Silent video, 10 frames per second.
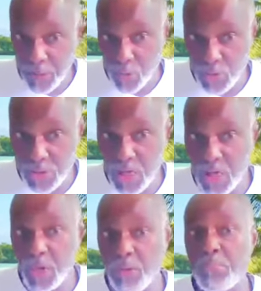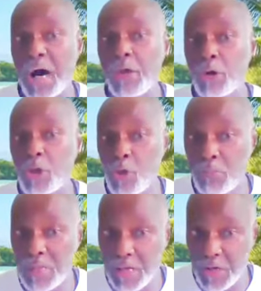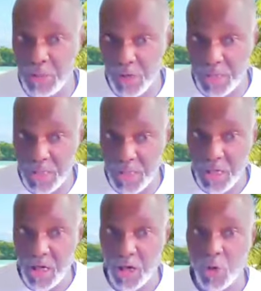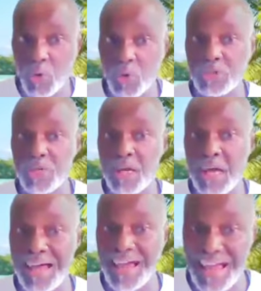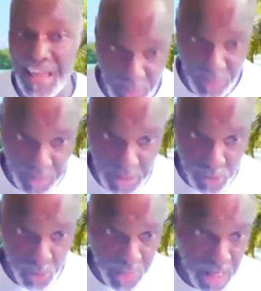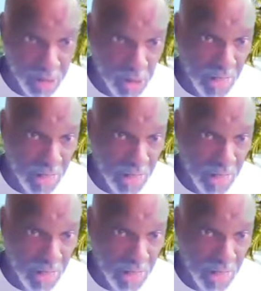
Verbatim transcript: chemicals that bioaccumulate in the body and cause havoc. It's called